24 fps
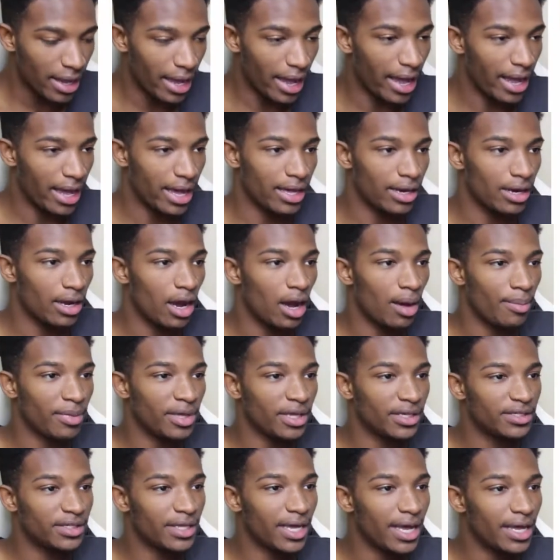And um,
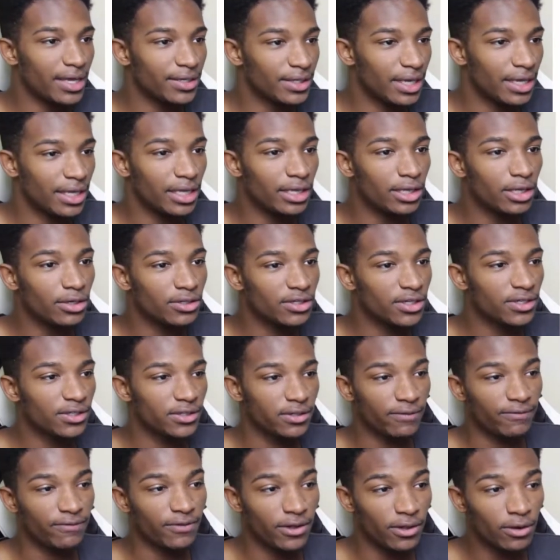it says that it looks
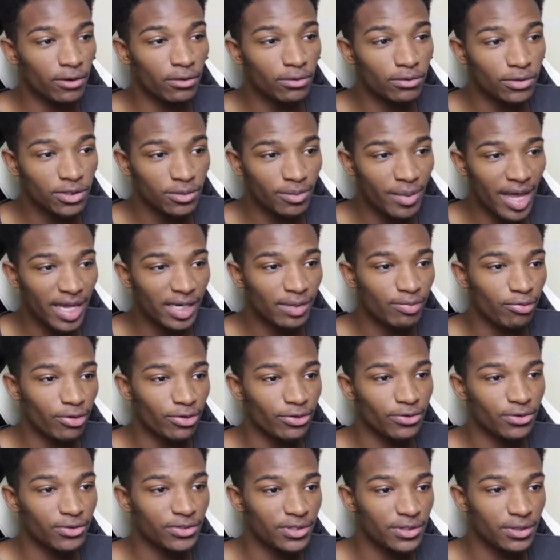as if though Smash
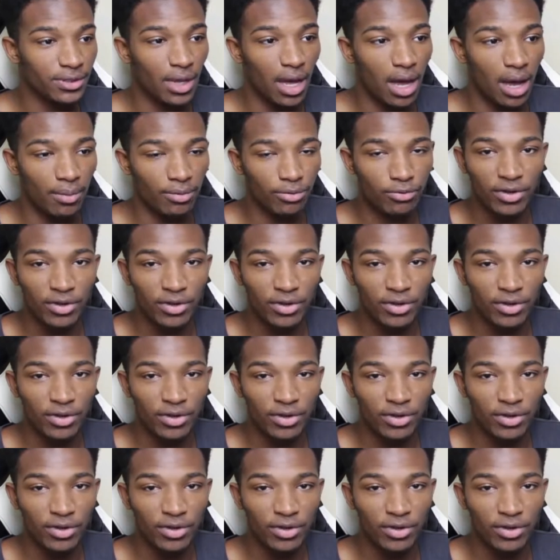Brothers um,